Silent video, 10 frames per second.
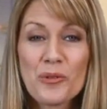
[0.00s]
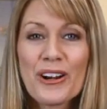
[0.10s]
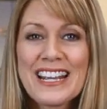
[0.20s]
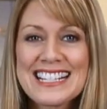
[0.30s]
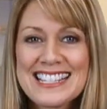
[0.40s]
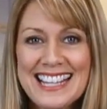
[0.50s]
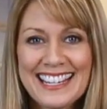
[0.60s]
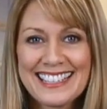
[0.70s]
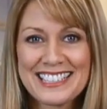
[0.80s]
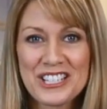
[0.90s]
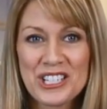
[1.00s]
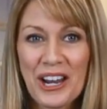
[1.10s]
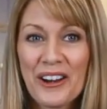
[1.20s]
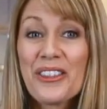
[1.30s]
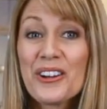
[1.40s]
we're excited to
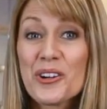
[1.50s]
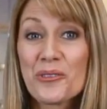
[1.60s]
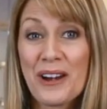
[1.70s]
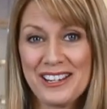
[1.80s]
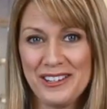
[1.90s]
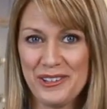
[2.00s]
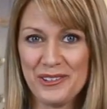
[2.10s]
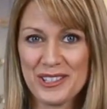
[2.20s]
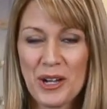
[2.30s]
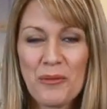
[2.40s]
share the great news.